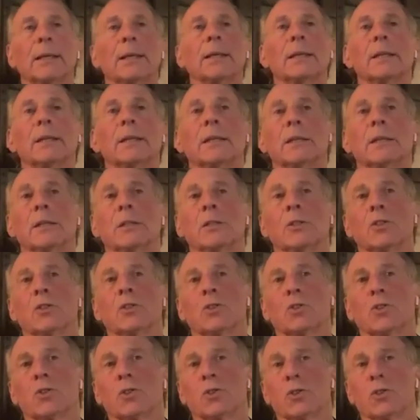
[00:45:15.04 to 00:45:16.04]

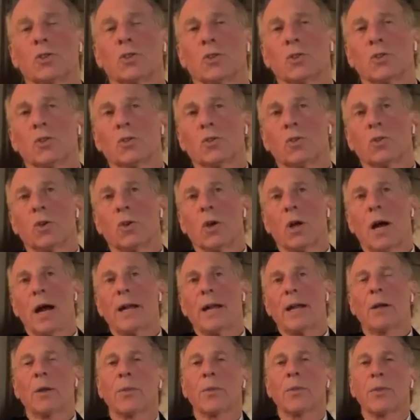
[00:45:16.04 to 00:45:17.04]
is
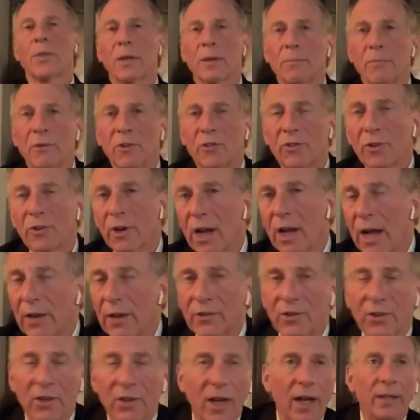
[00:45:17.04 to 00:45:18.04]
I don't think Mr.
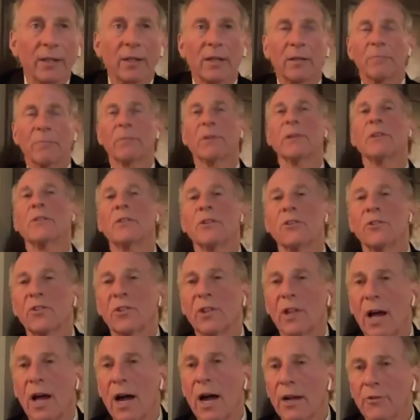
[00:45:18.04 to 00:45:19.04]
Assad can be
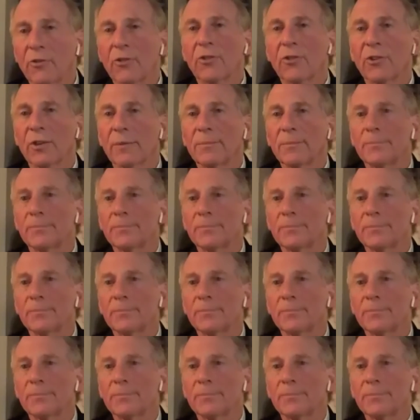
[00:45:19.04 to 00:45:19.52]
dislodged.